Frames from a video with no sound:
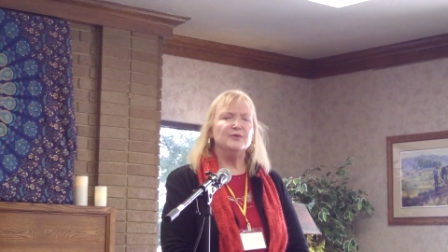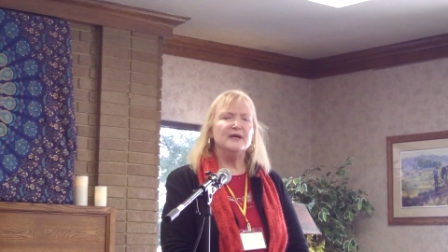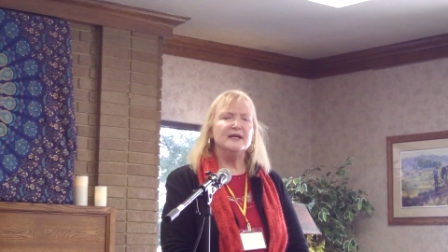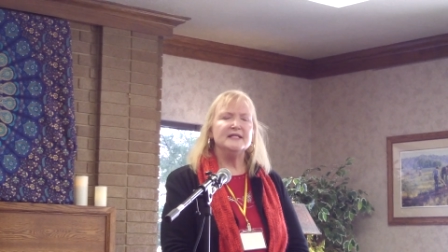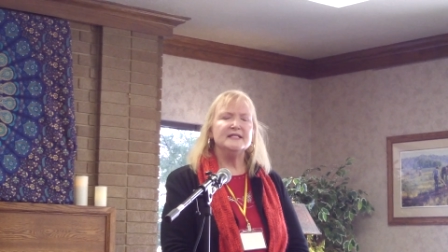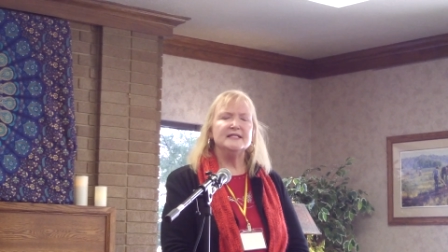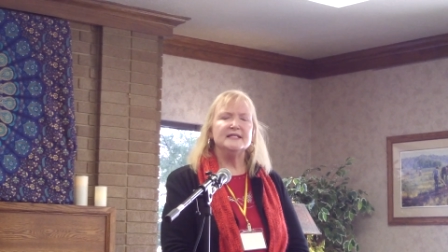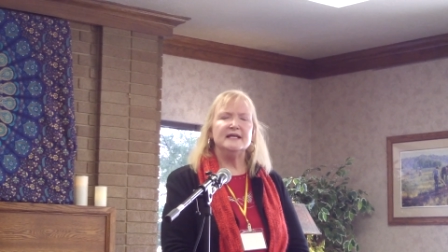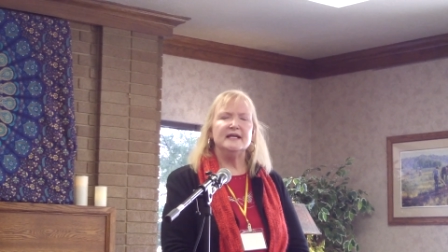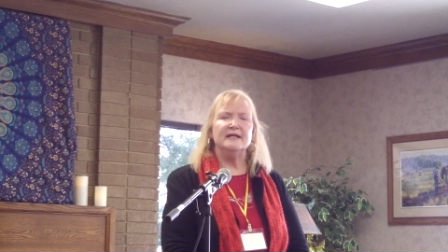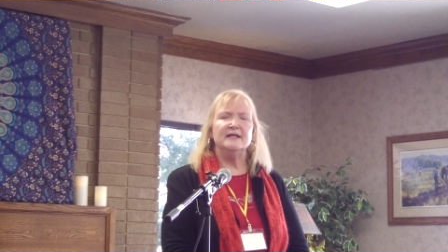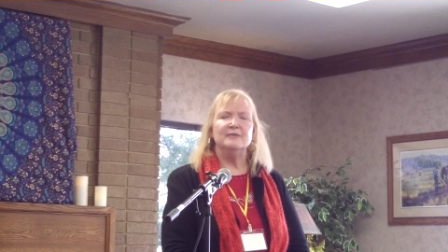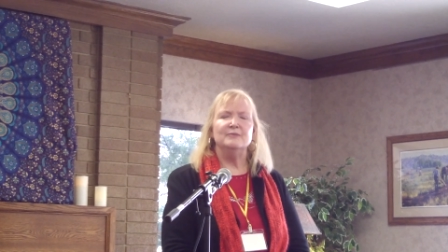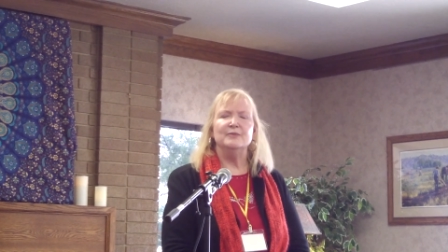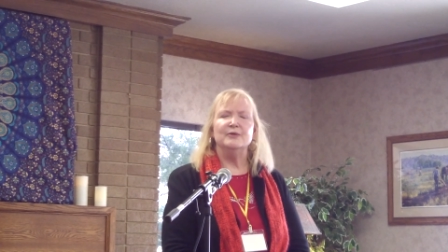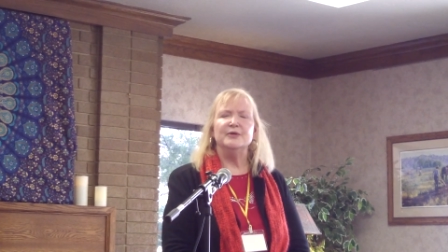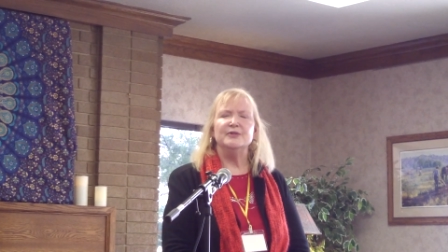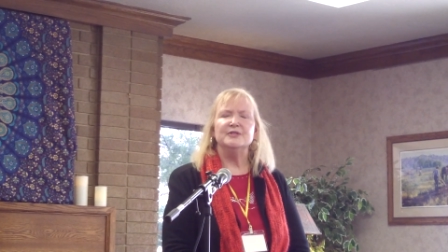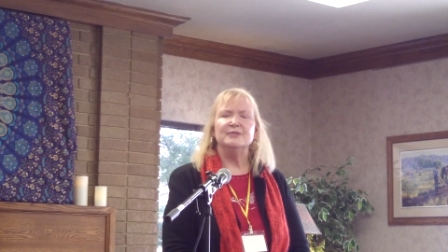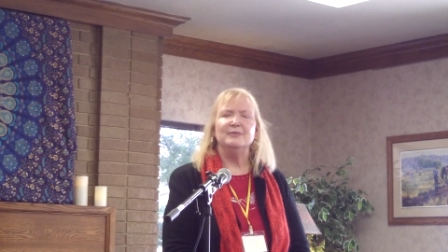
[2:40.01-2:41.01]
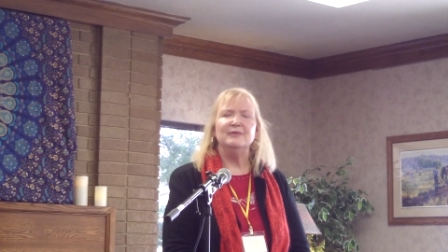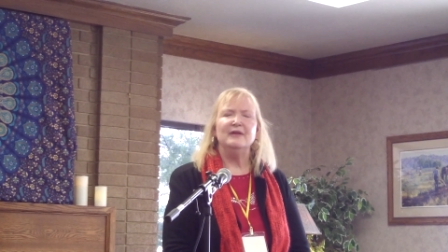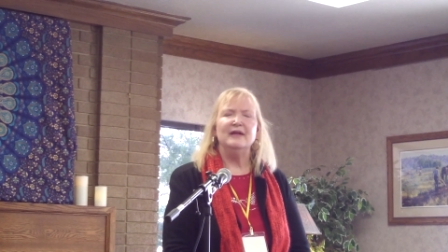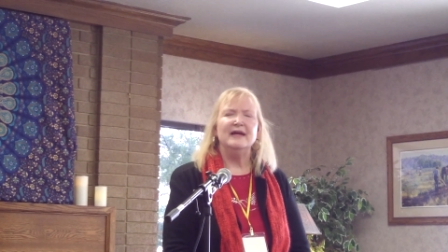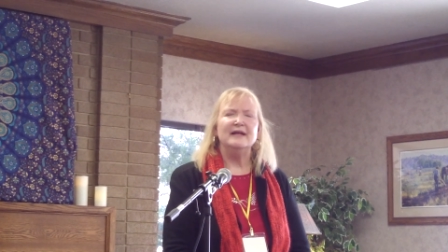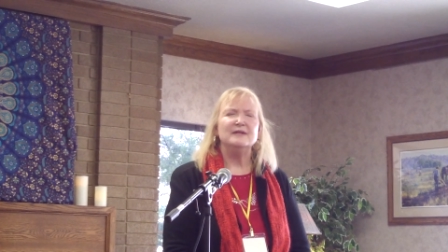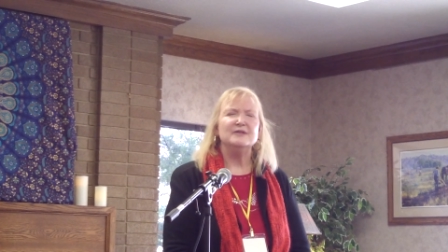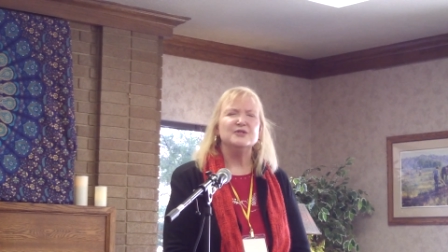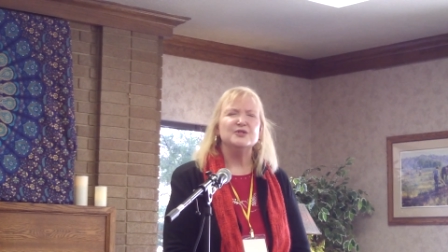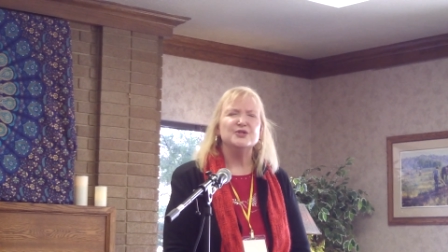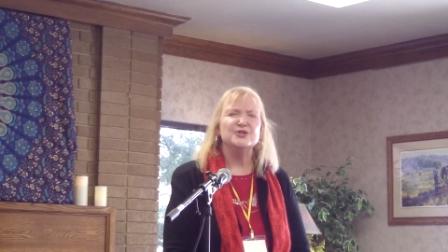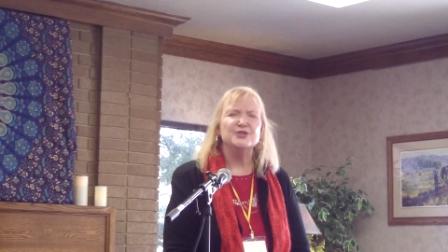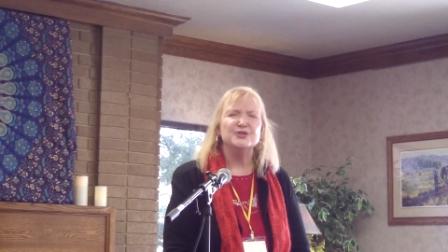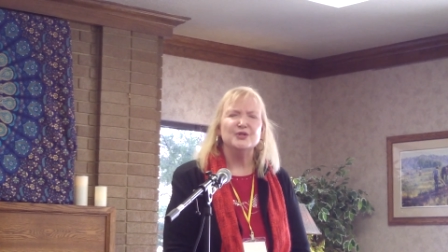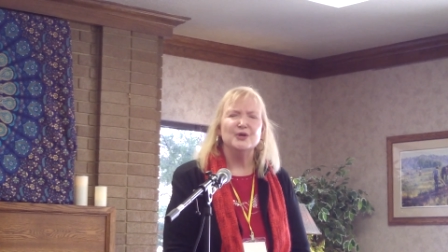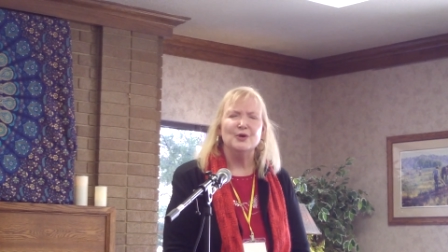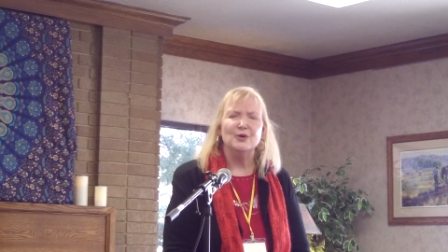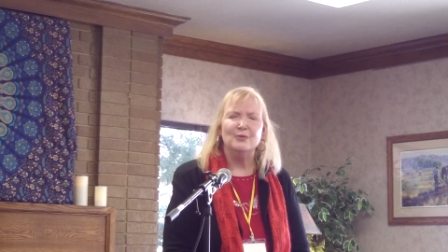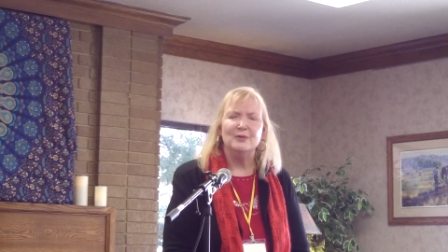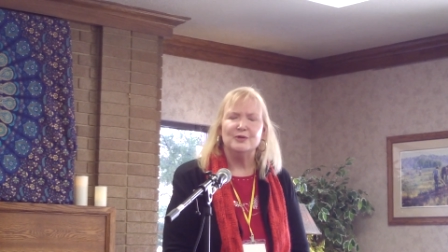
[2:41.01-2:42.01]
pressed down and multiplied
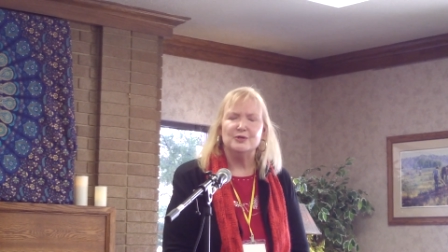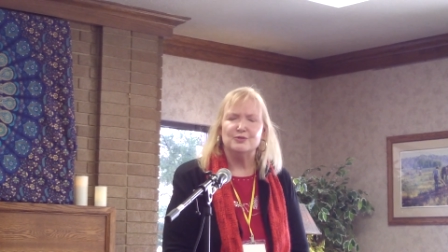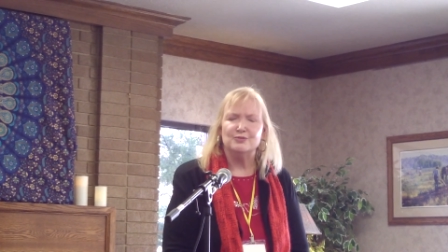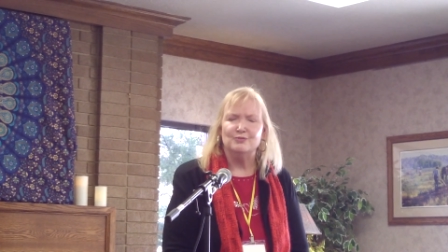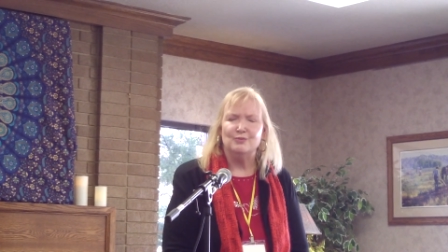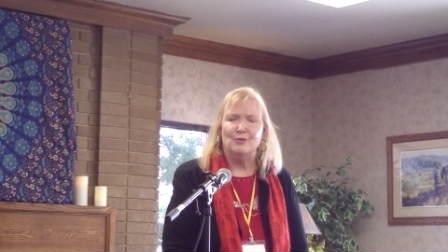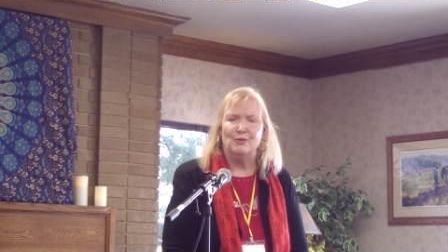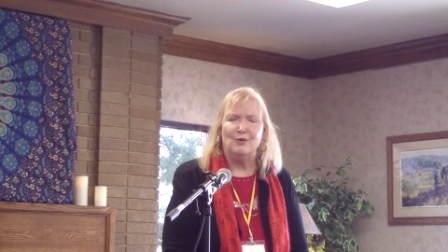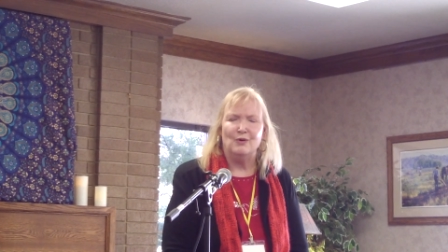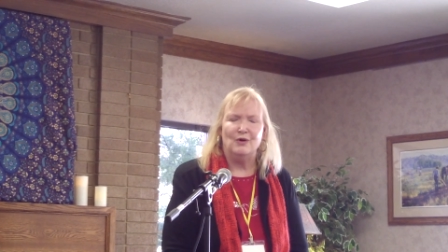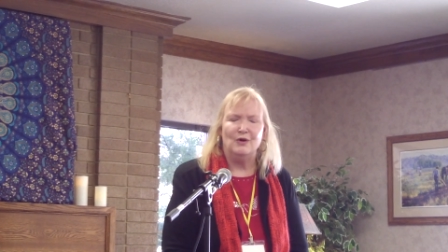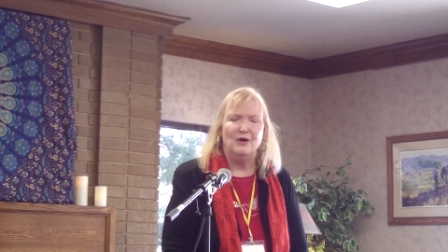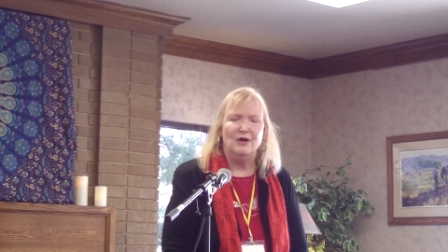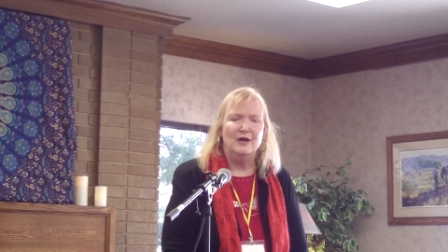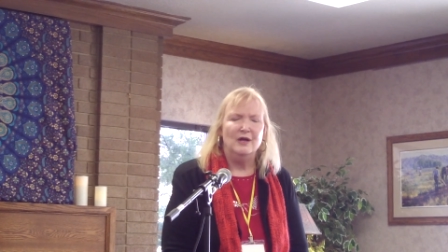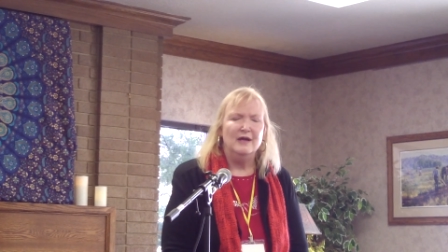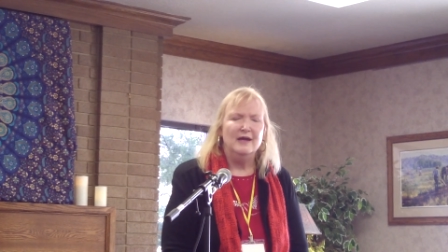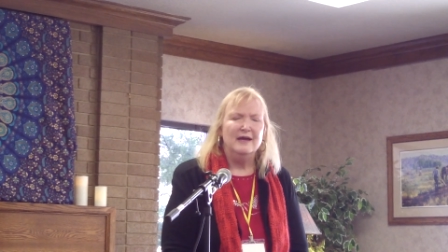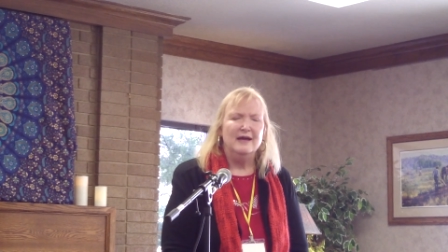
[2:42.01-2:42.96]
so much more